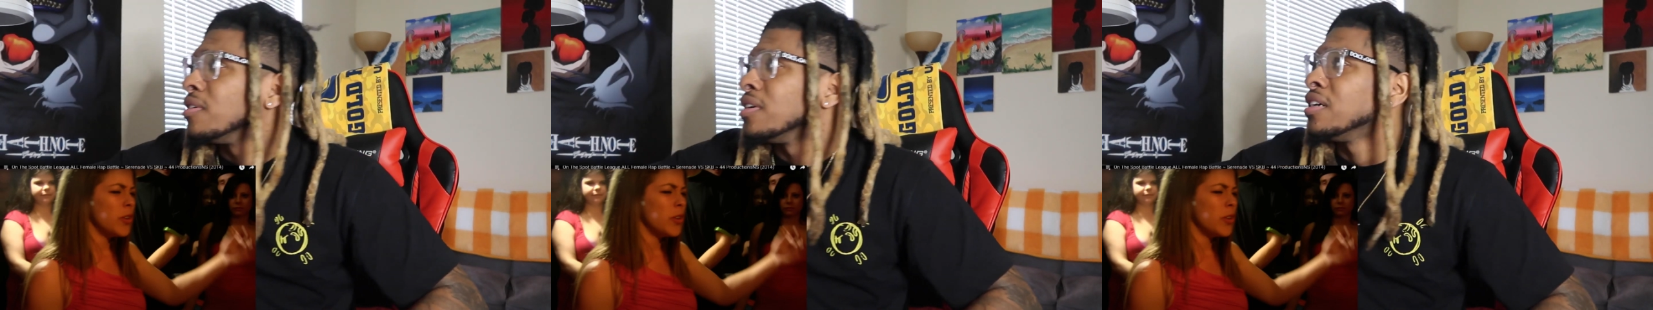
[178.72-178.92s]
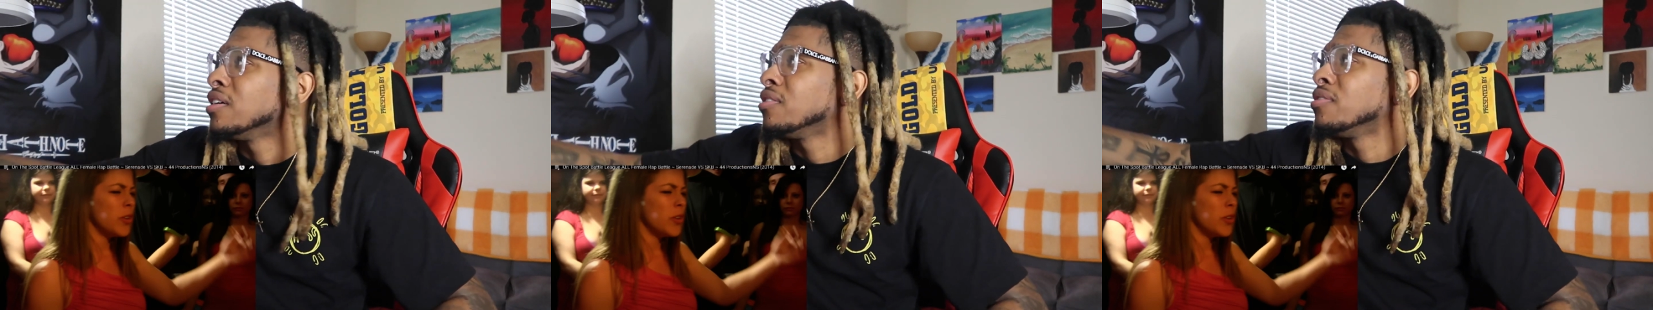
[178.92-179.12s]

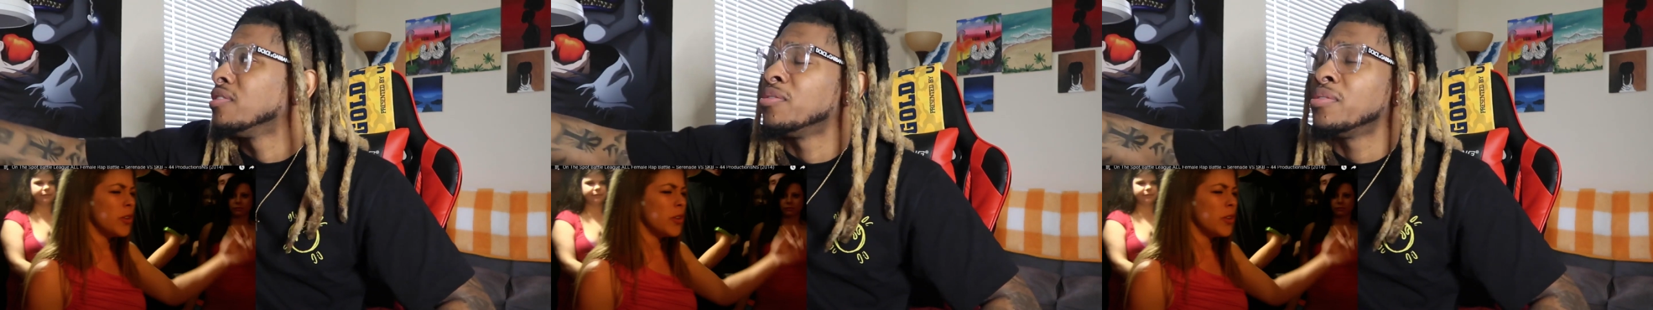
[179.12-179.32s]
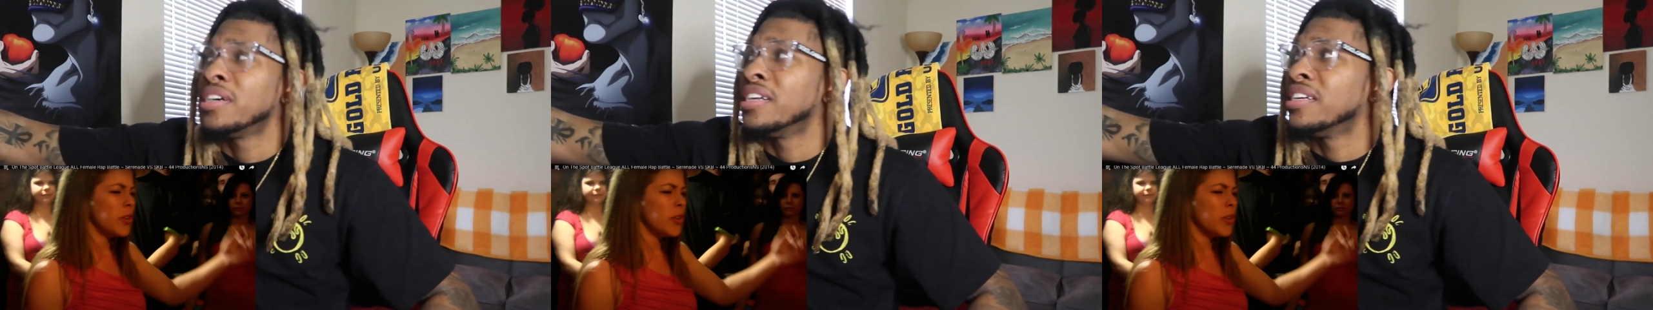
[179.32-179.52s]
Speaker 1: I
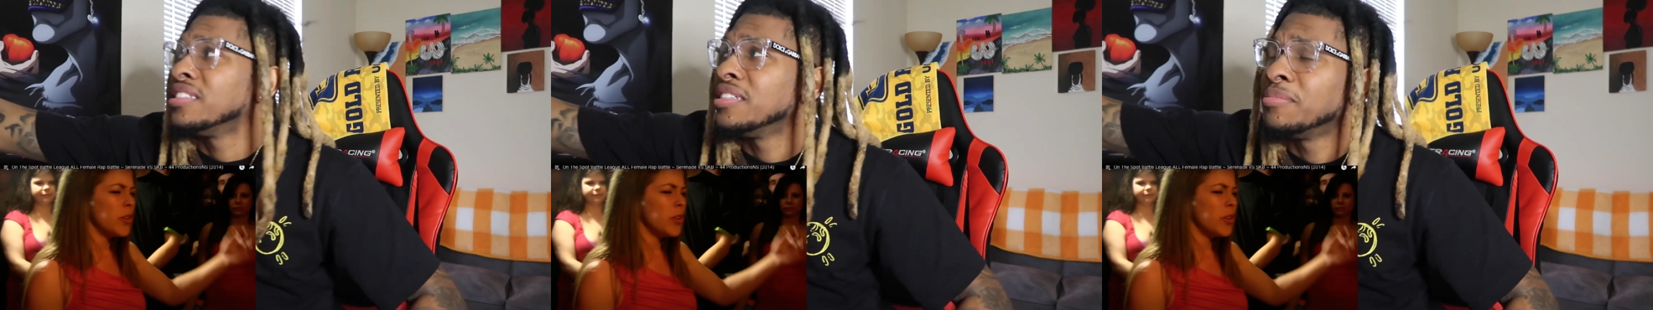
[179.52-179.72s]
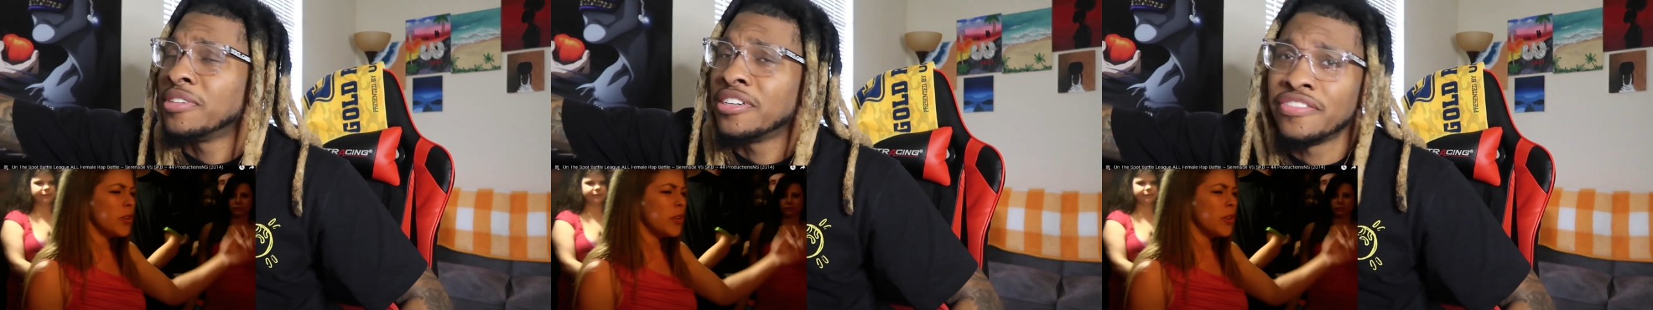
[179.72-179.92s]
don't know why
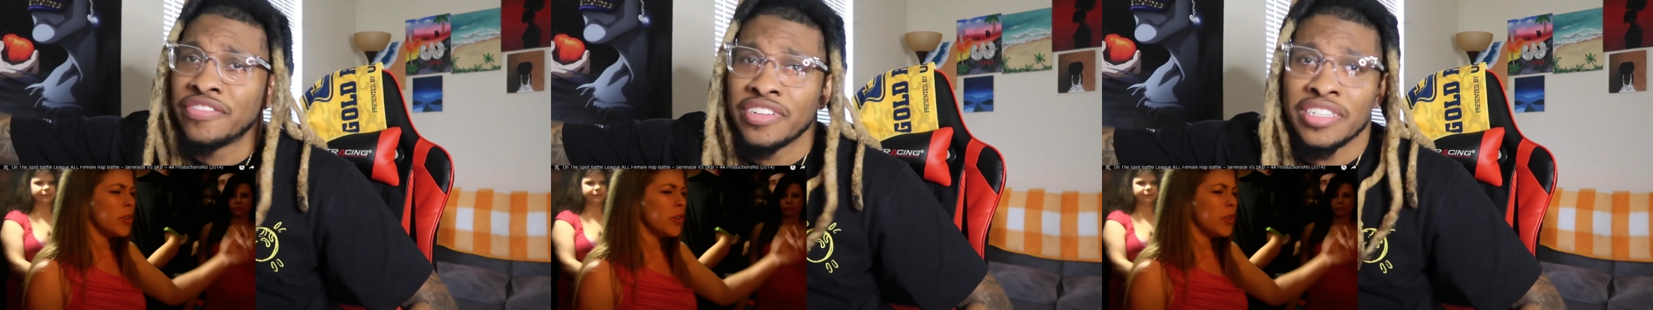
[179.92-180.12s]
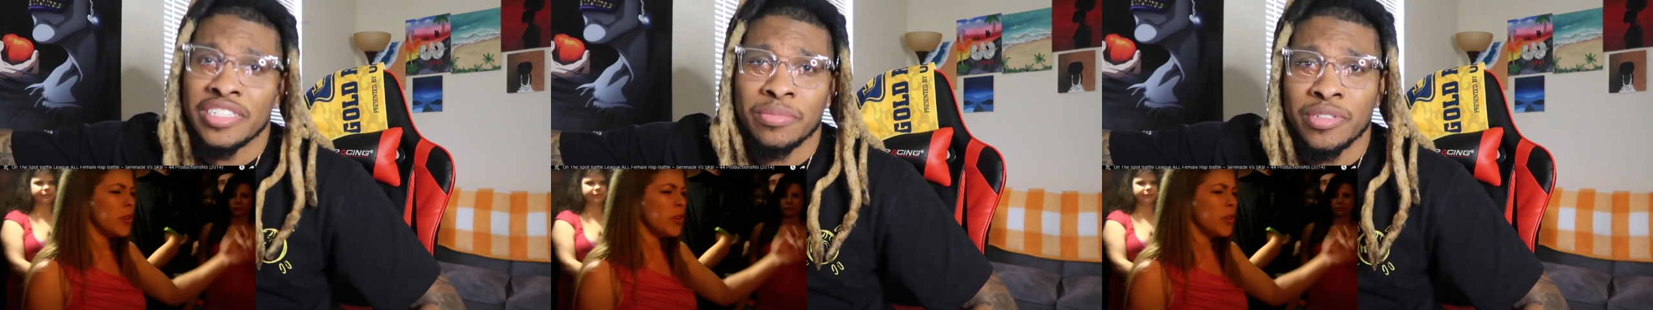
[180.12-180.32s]
that's in my
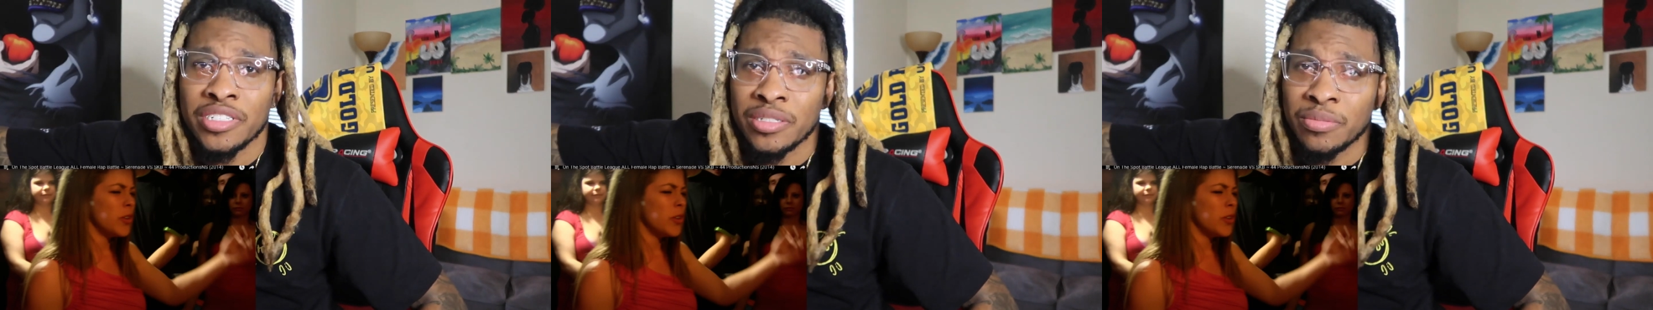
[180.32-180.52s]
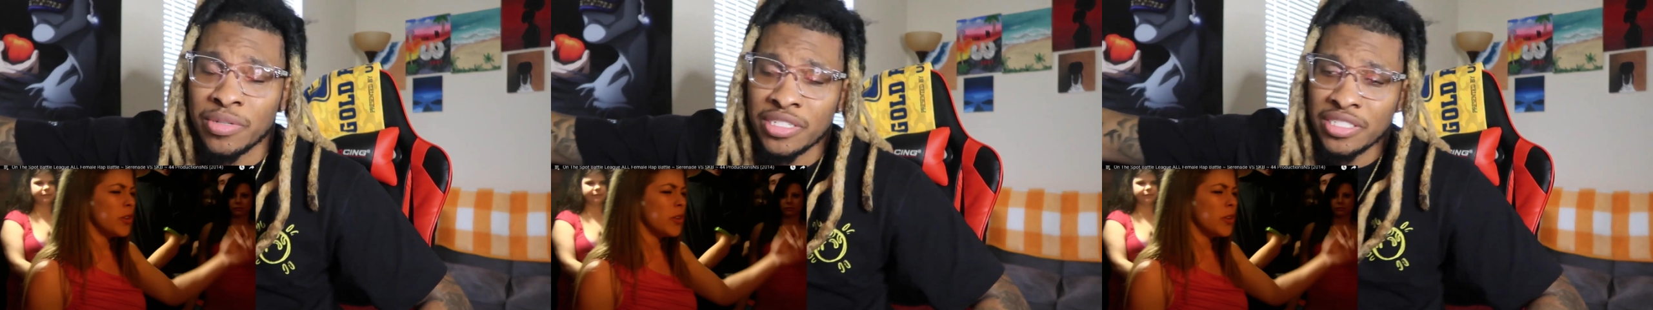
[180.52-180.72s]
face,
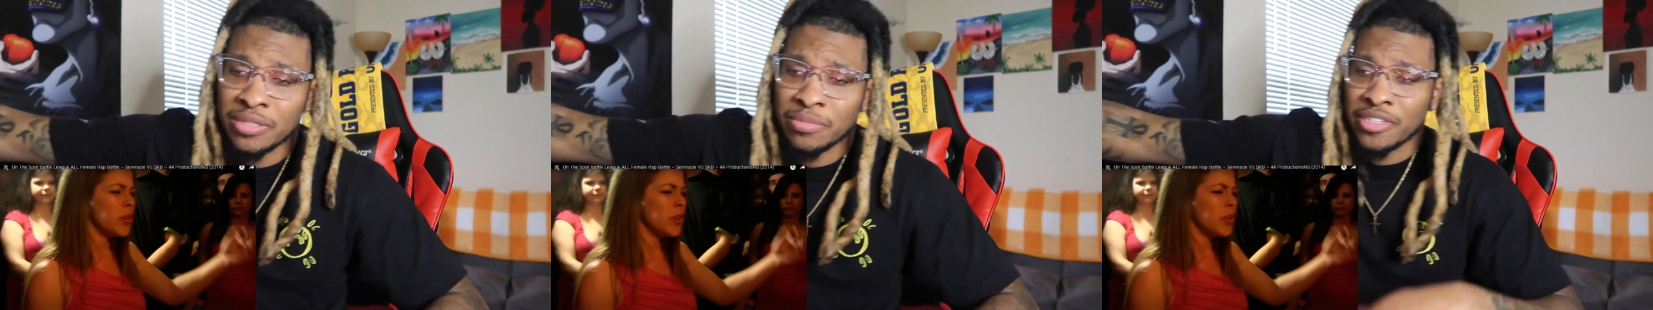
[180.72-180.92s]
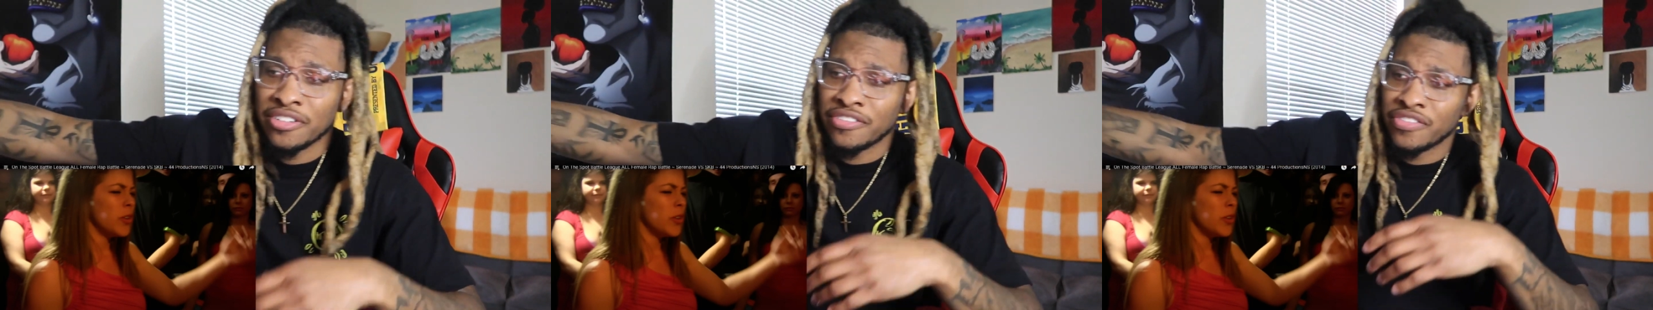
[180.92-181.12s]
but it's
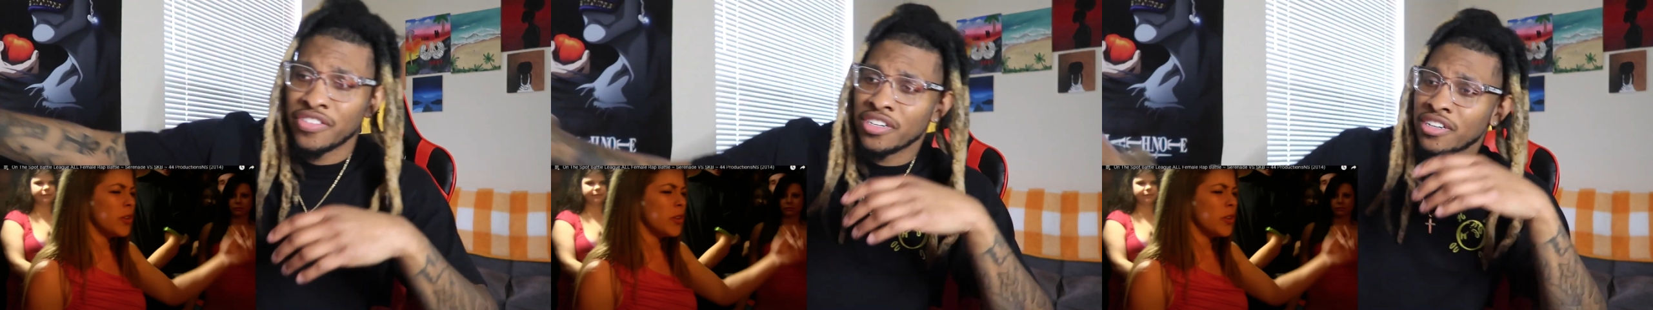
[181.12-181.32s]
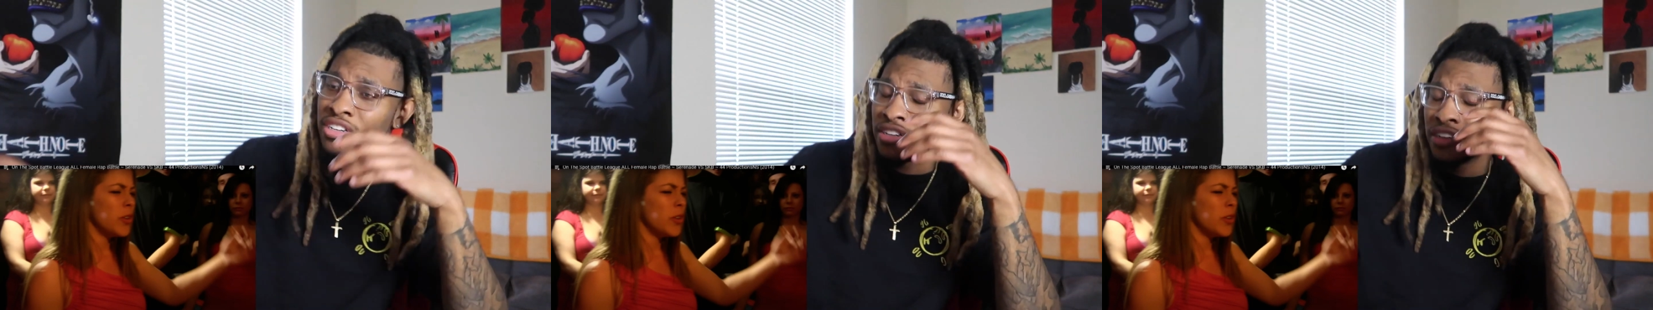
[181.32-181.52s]
pissing me the fuck